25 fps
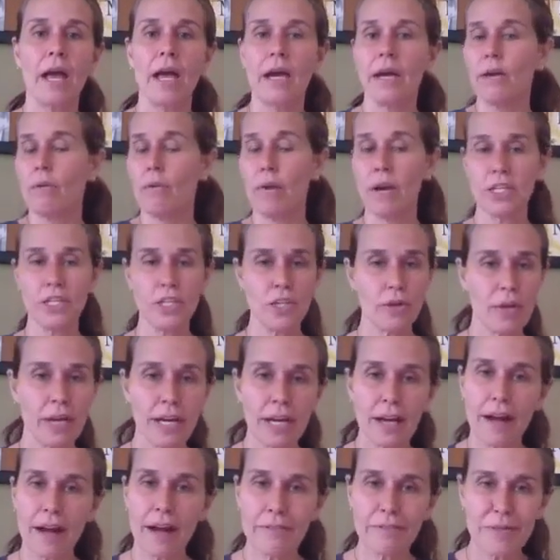Once you
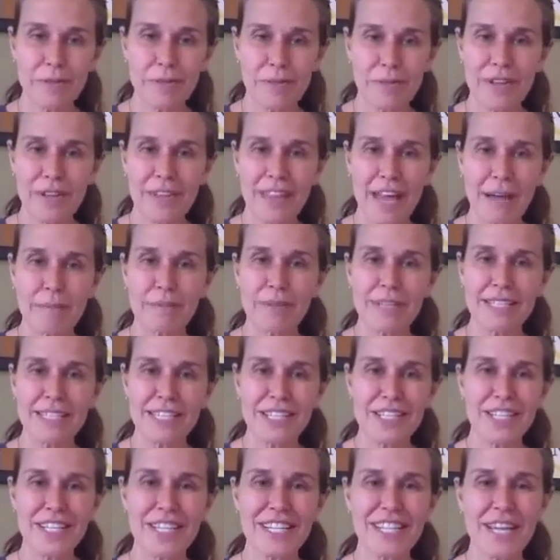get comfortable in that
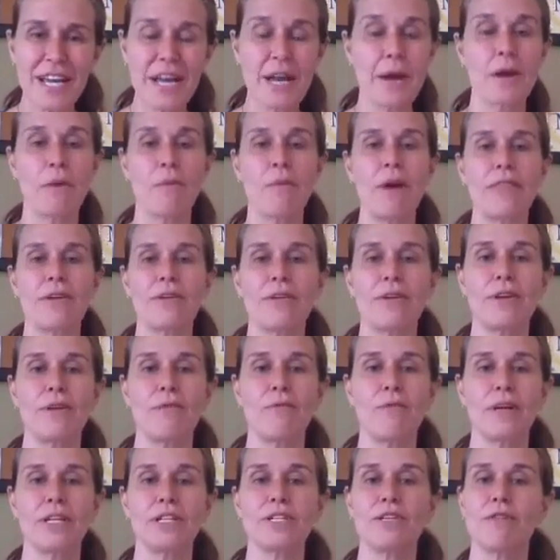position, whether you
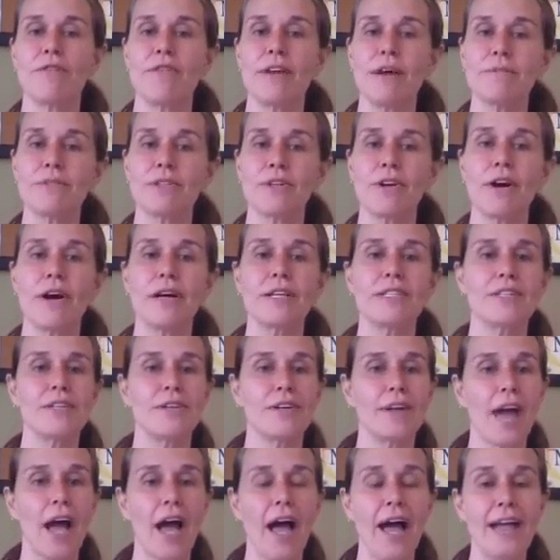want your thumbs crossed or
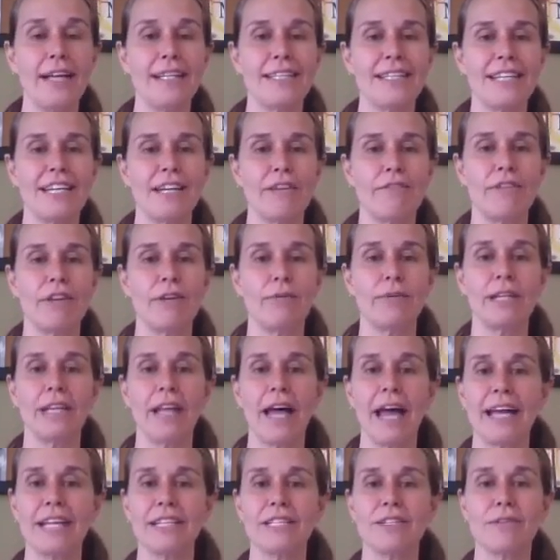not, if you would
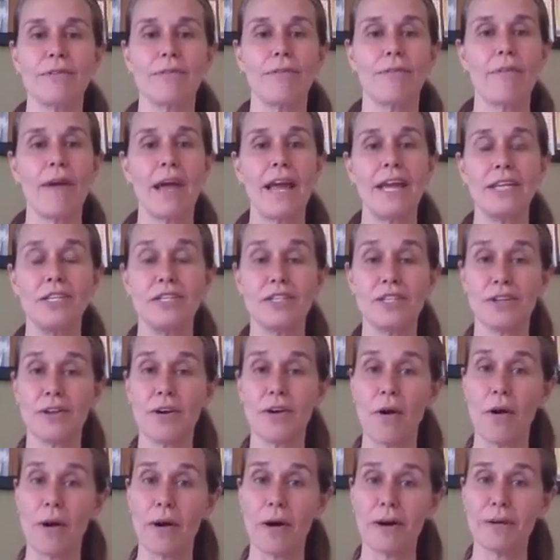like to raise your
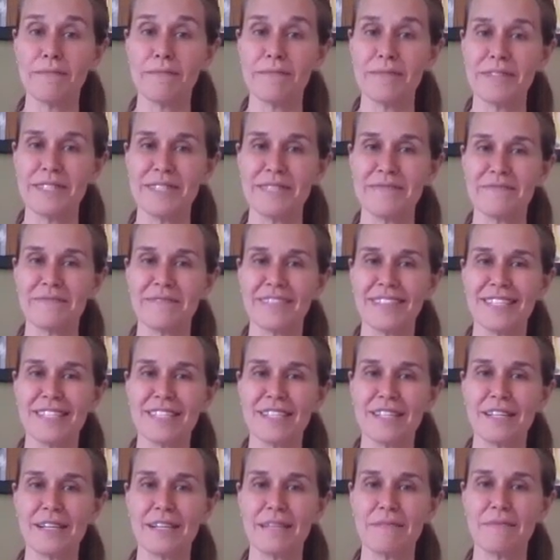arms
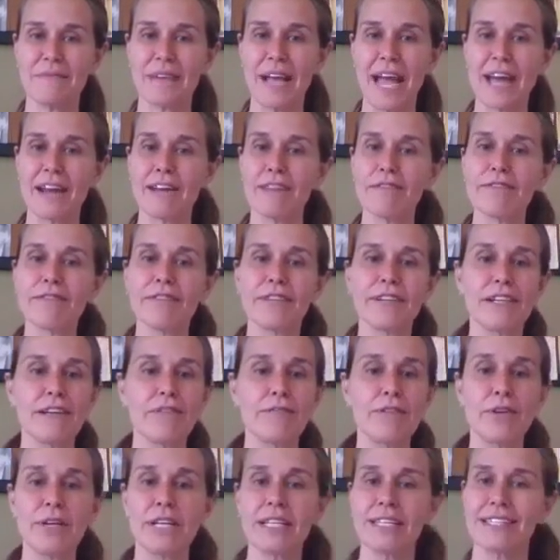to kind of, if
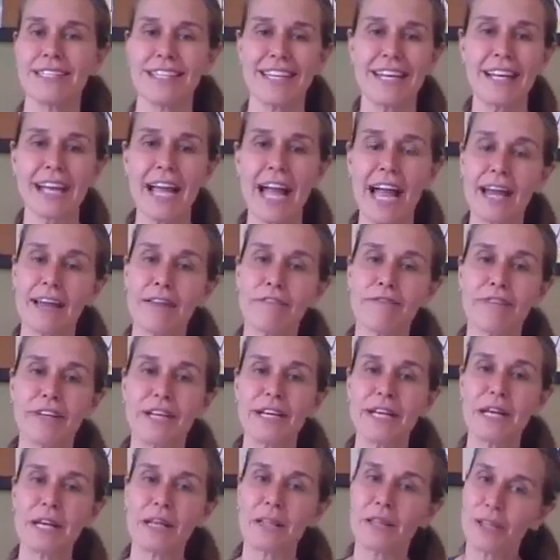you can see, it kind of
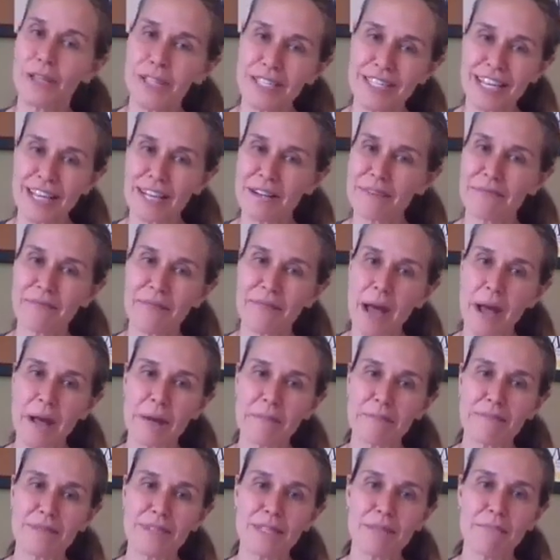looks like
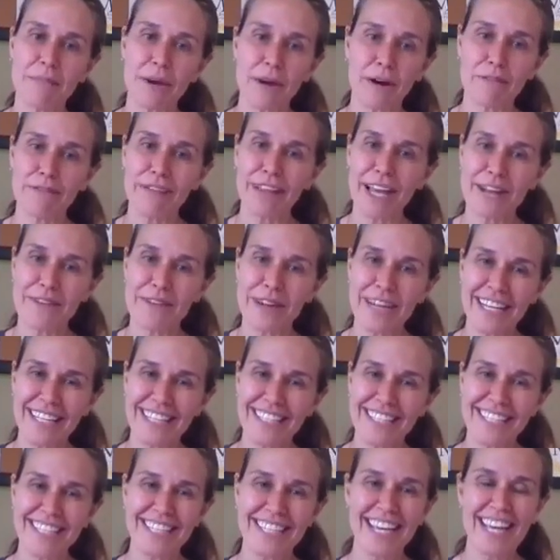some butterfly
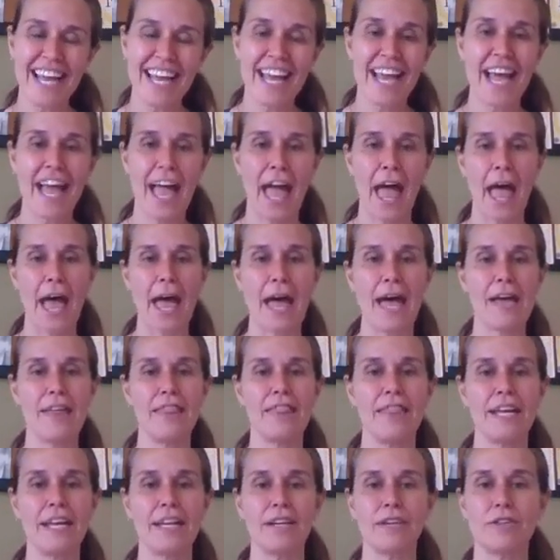wings,
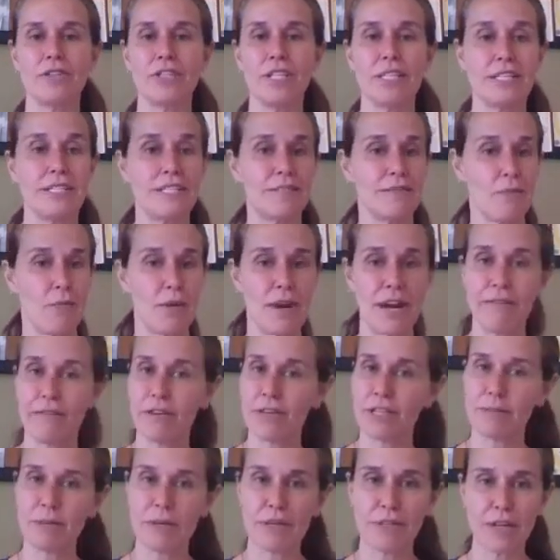then you'll just,
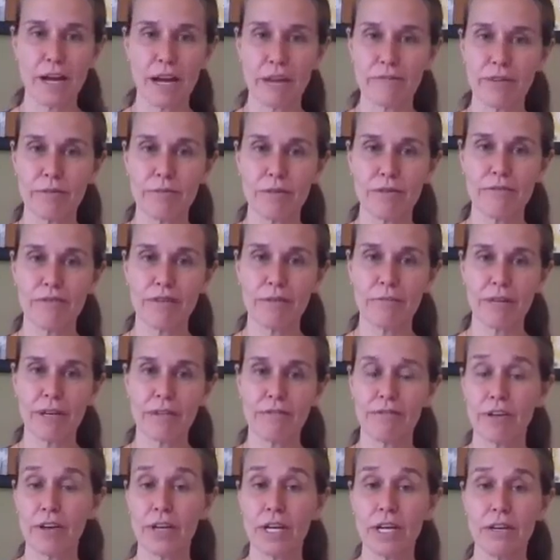whatever's most comfortable
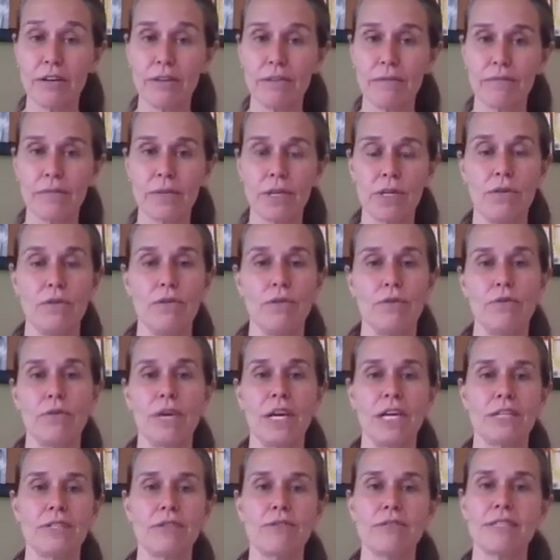for you, you
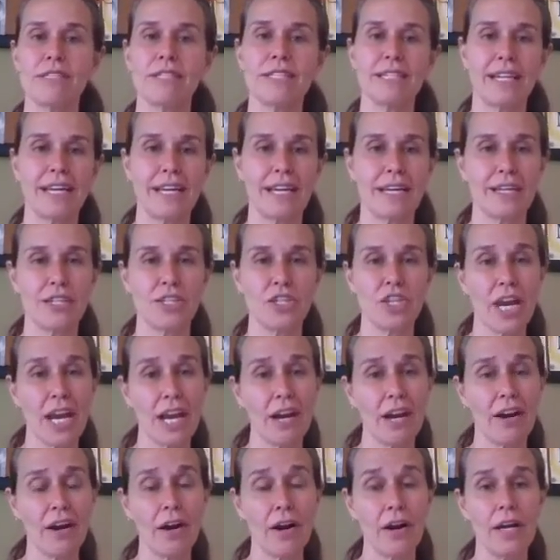can do this sitting in a
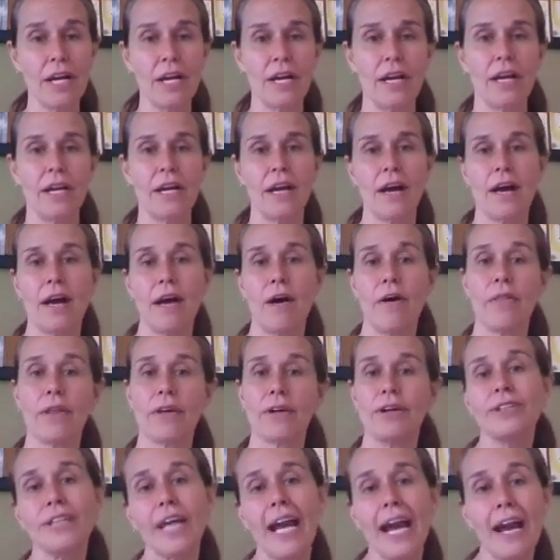chair, on the
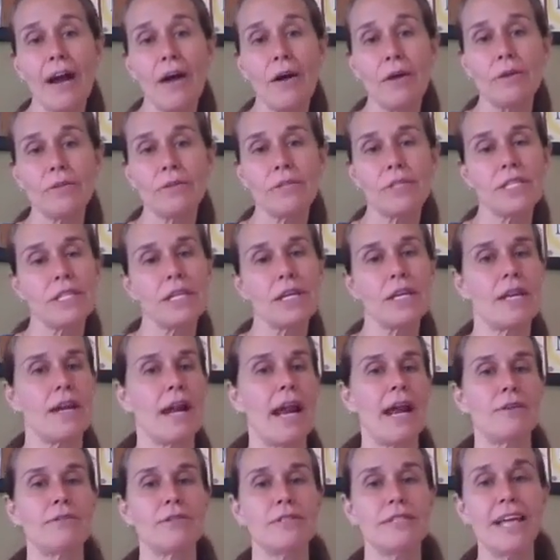ground,
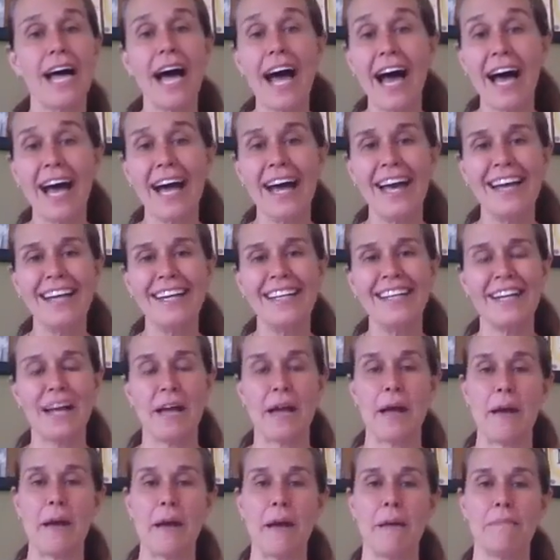outside,
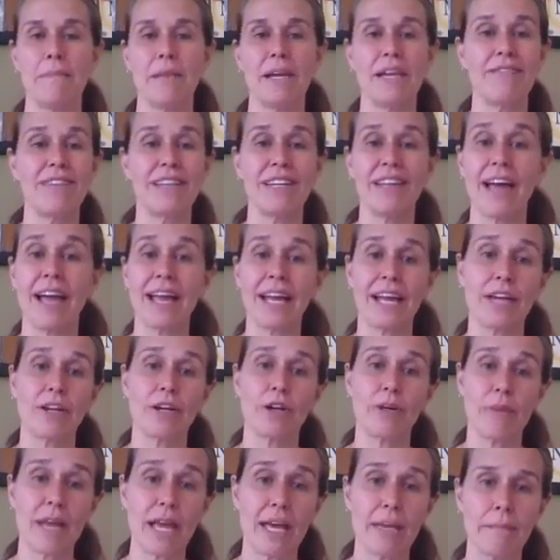even lying in
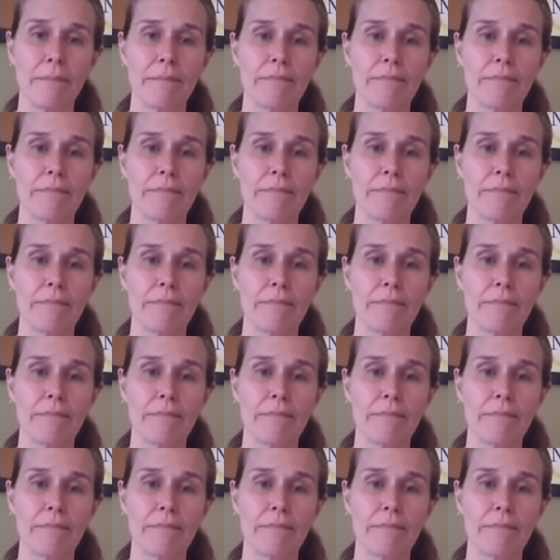your bed.